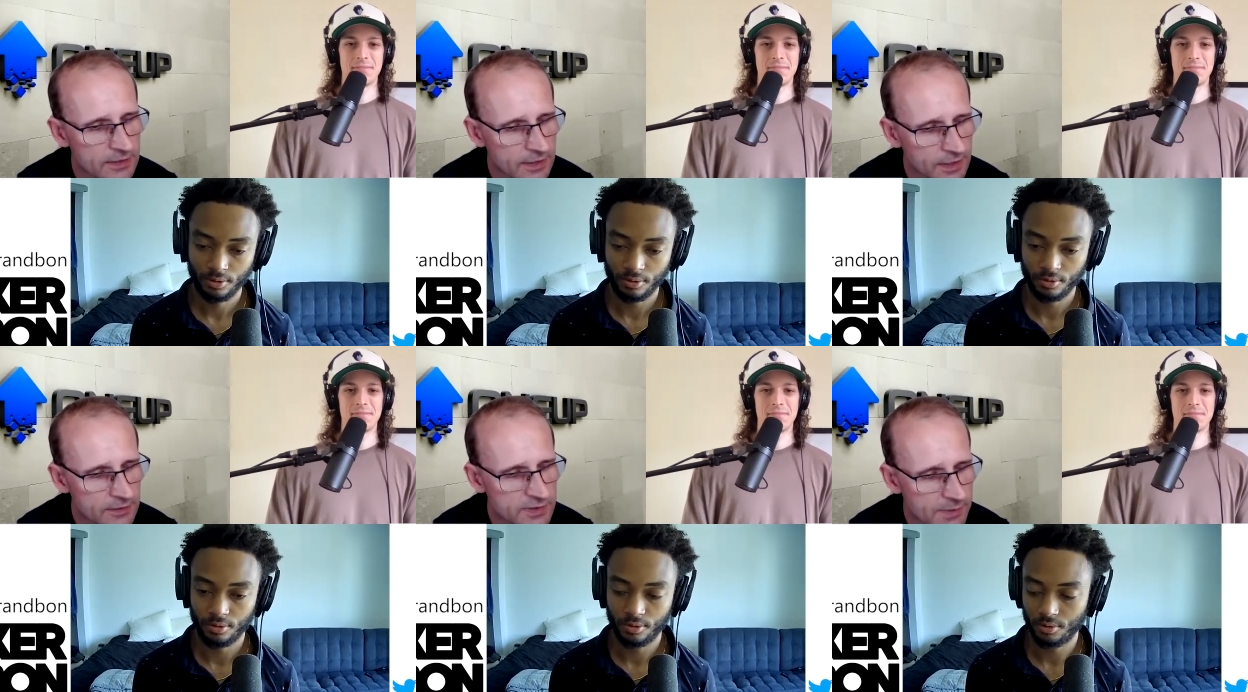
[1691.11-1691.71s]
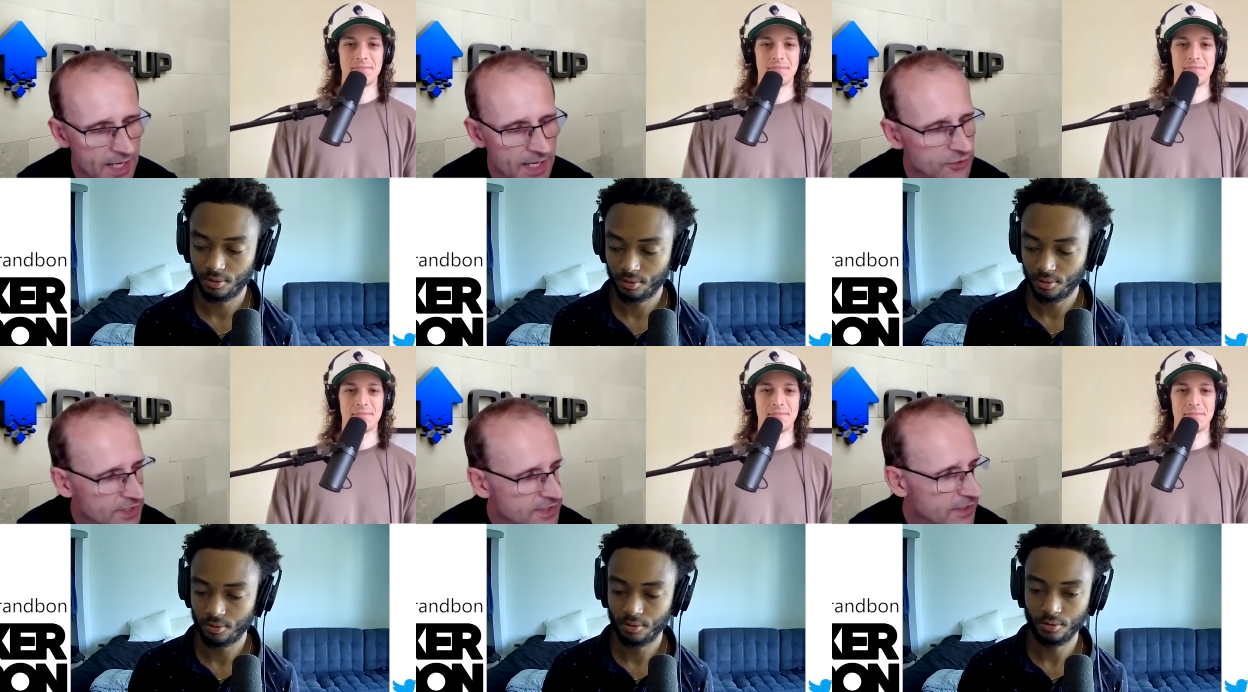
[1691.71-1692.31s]
Speaker 1: you know, to the
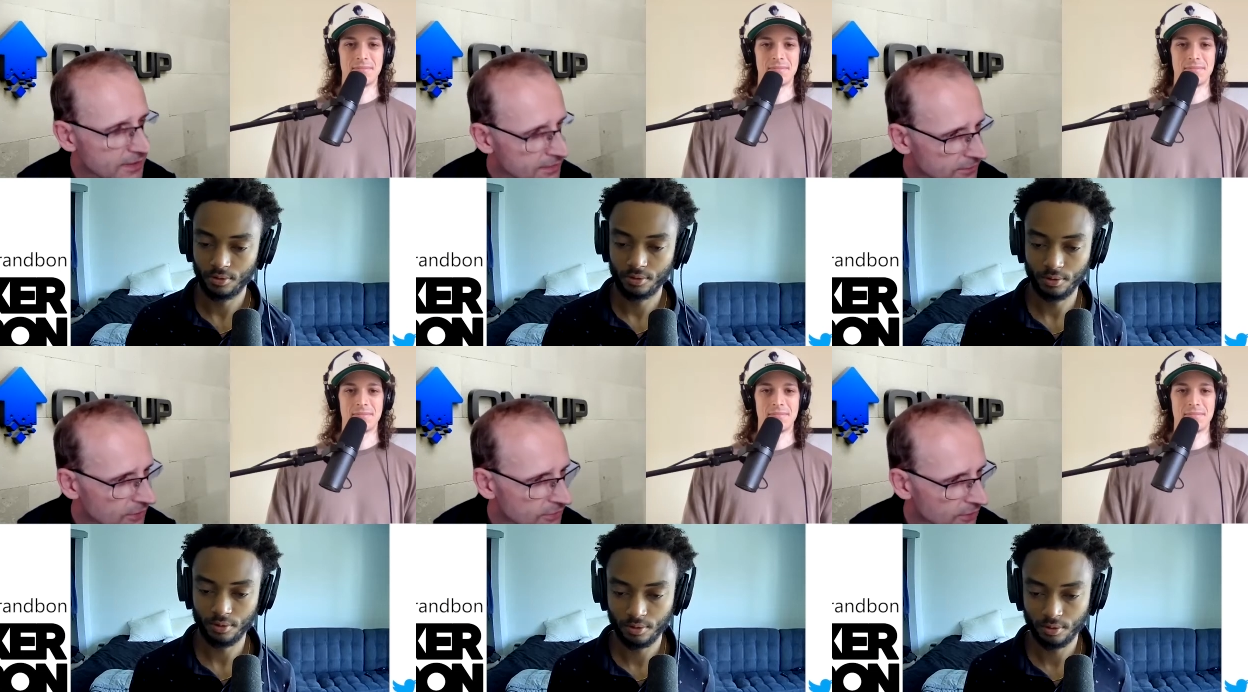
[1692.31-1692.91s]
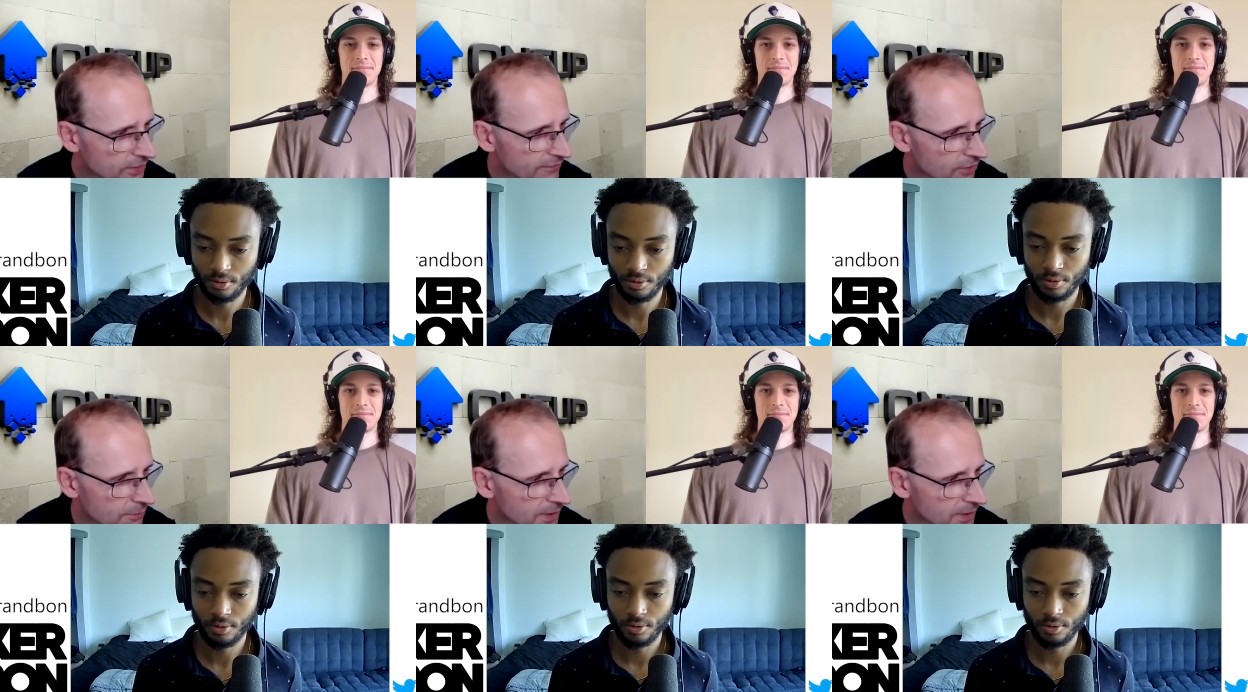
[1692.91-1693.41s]
hairdresser. Not, not that I've got